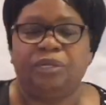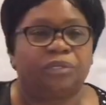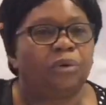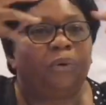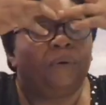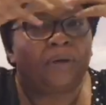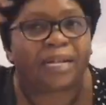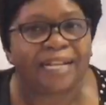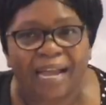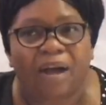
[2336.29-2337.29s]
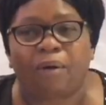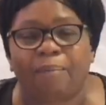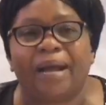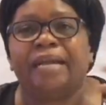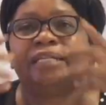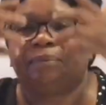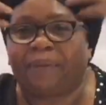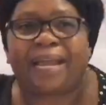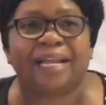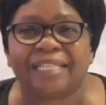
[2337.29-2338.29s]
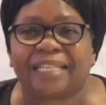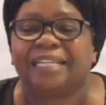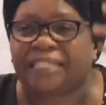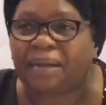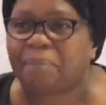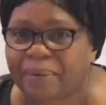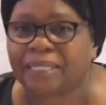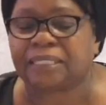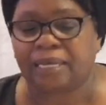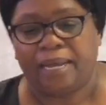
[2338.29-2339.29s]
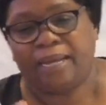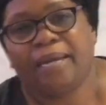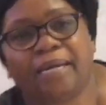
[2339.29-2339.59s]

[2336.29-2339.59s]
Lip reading: to clear our mind by health and temperance and